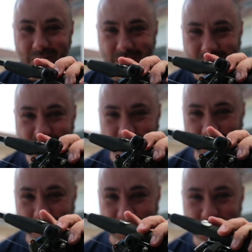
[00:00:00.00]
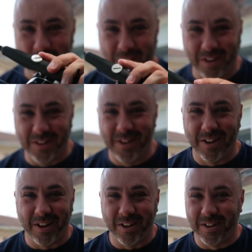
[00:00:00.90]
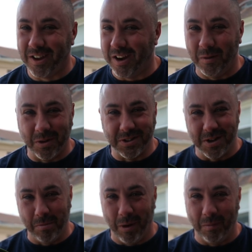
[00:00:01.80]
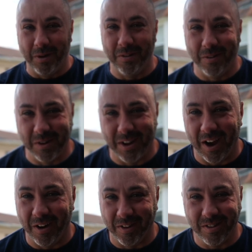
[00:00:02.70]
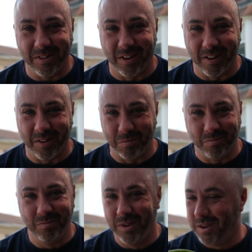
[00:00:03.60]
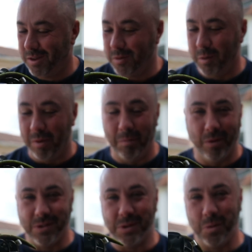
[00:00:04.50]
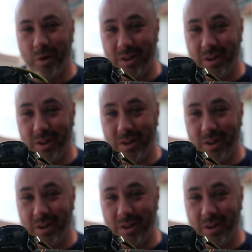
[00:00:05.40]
let's go get a fish with it. And then we're just going to permanently retire this thing in remembrance of 20